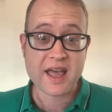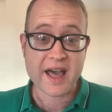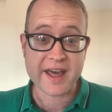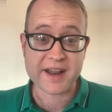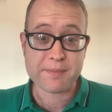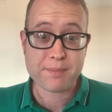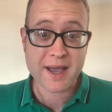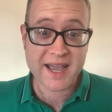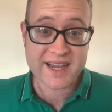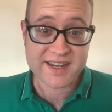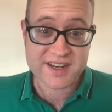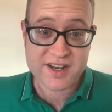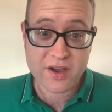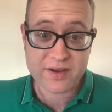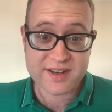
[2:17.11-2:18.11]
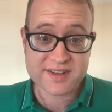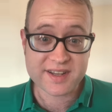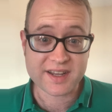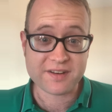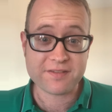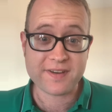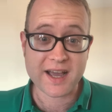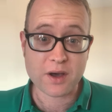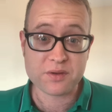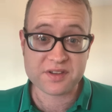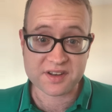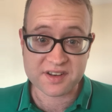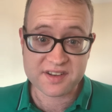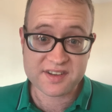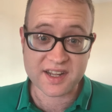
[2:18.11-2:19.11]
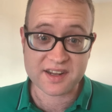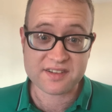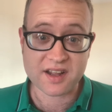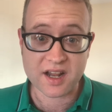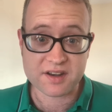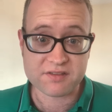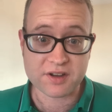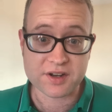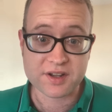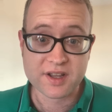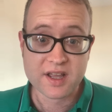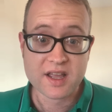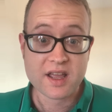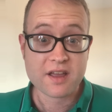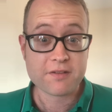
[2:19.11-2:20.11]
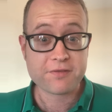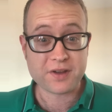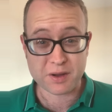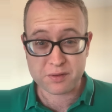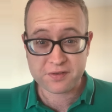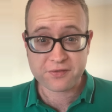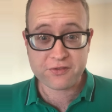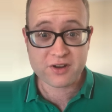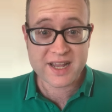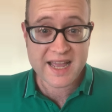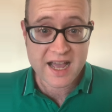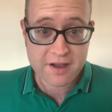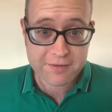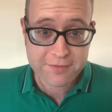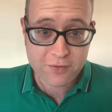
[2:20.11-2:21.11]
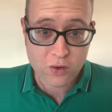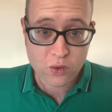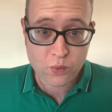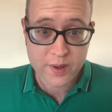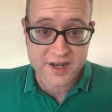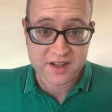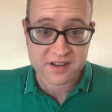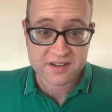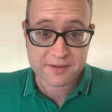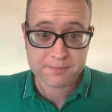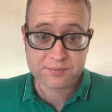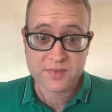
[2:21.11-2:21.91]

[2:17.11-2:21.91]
and it paid 19,600. It was 3 out of 4 winners.